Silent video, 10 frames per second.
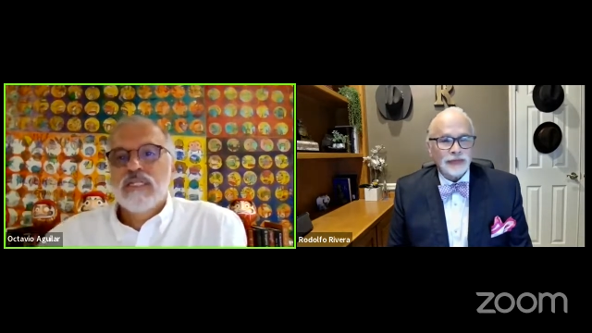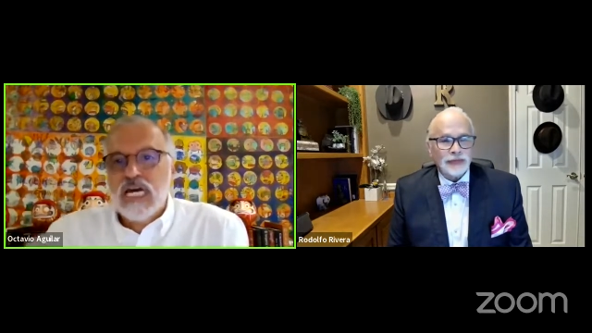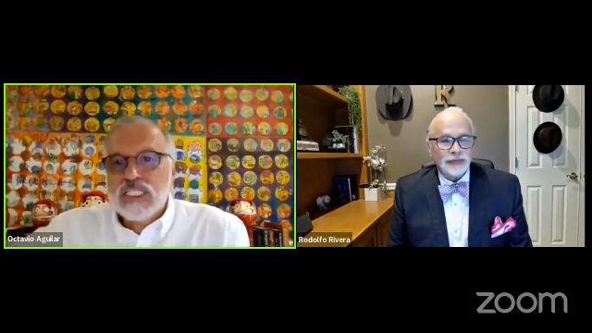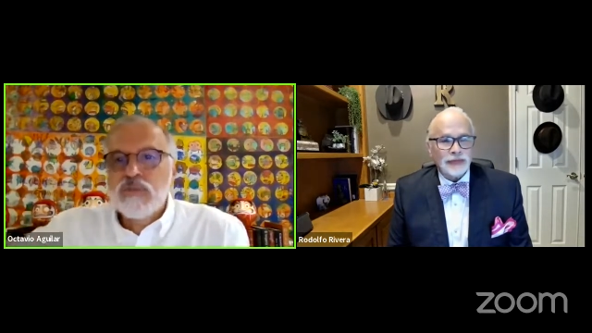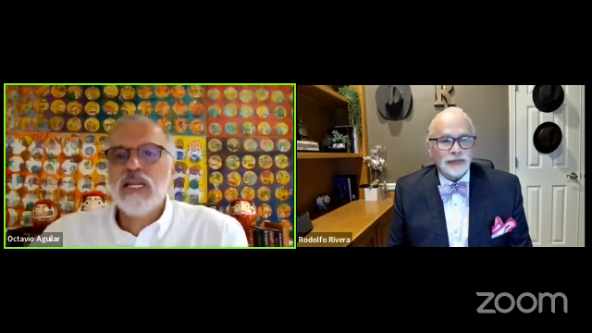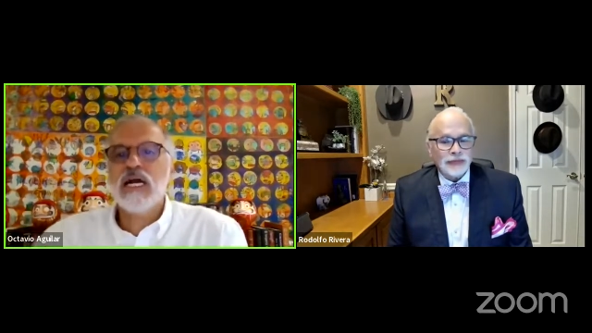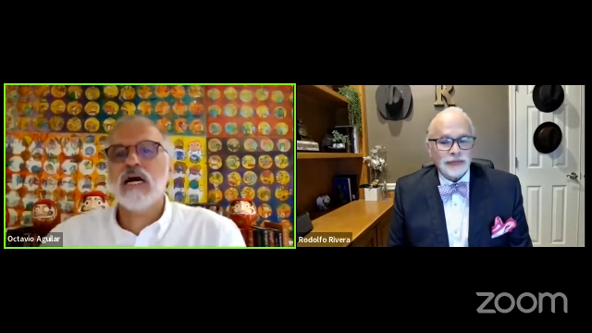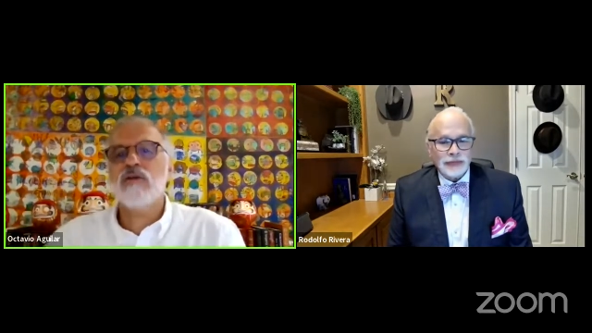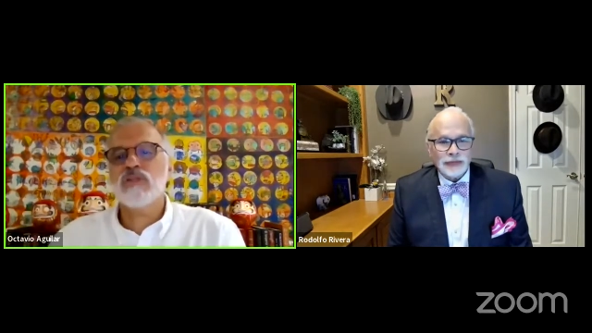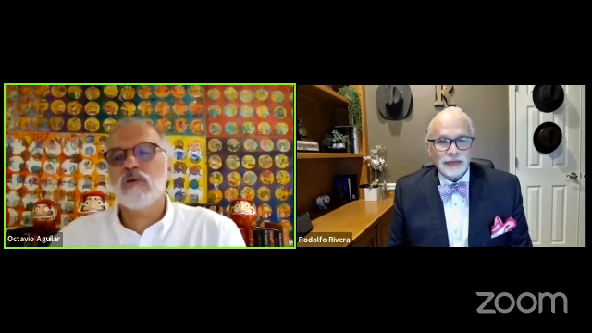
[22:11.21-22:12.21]
Speaker 1: That's being
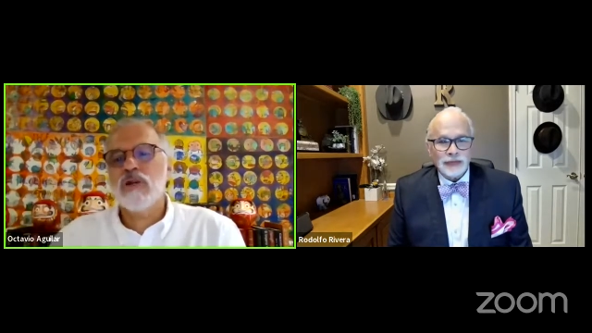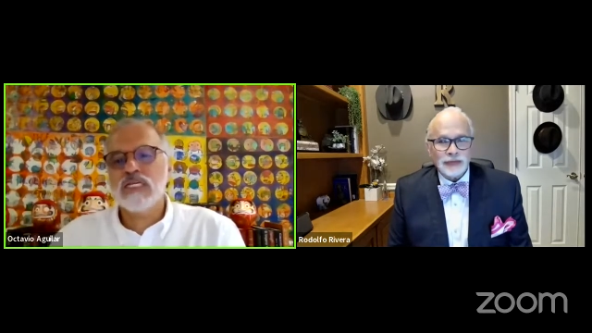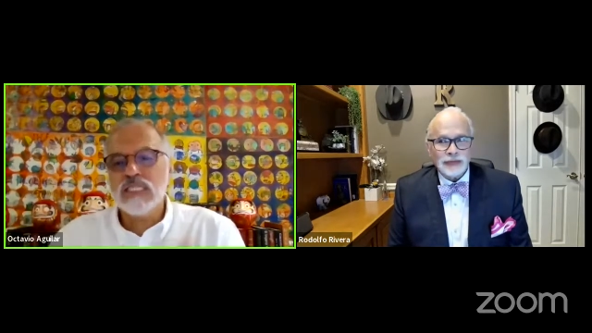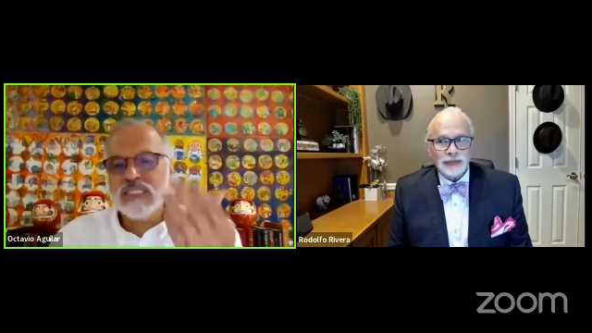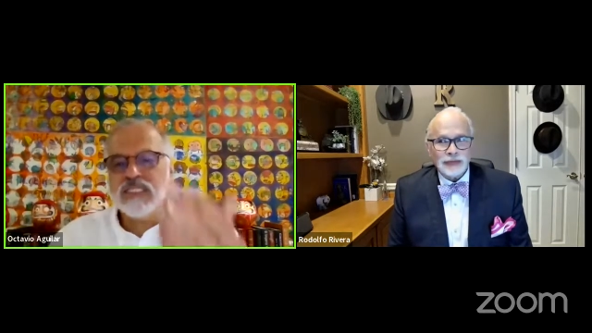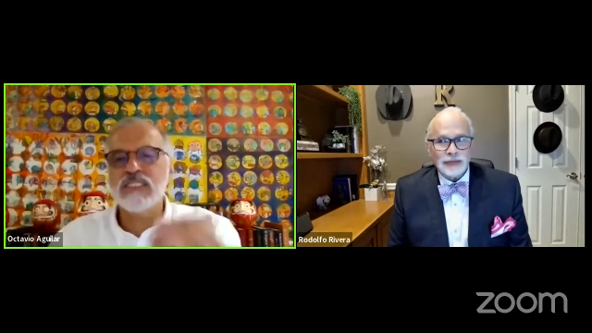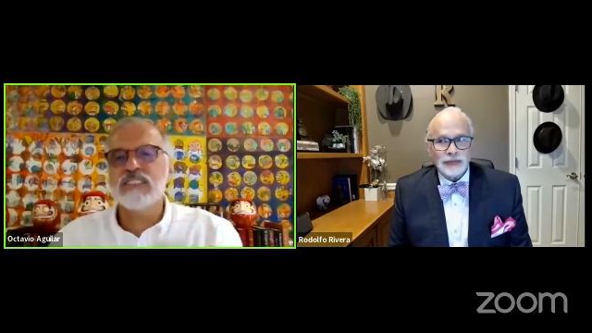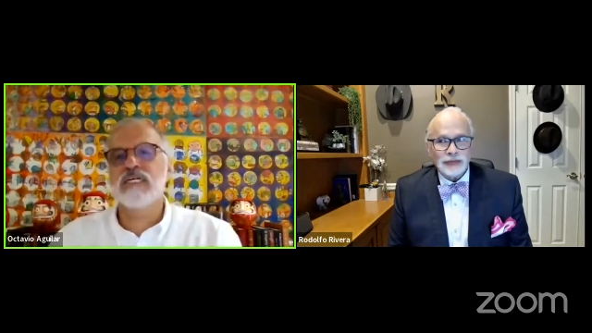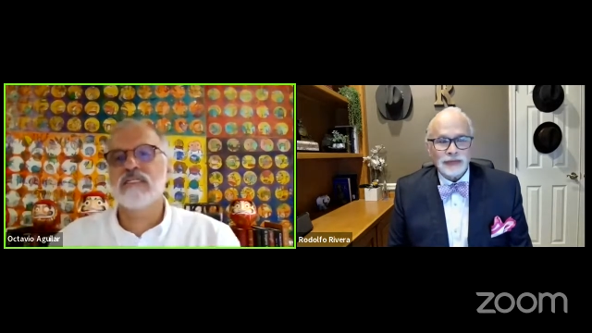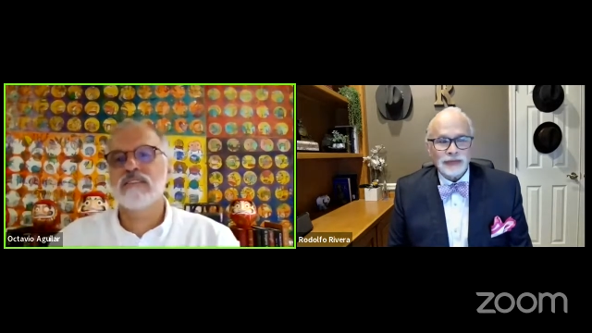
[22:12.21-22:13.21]
accountable as a
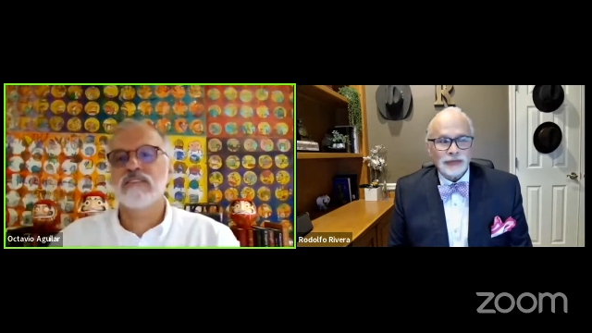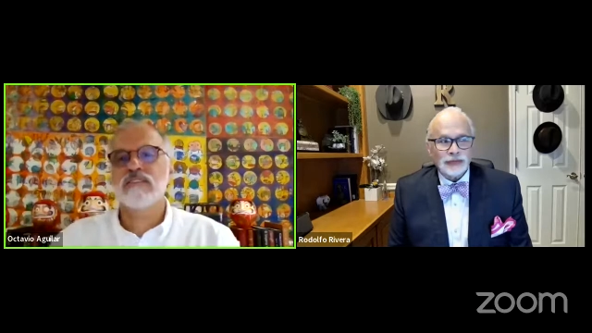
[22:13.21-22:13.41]
citizen.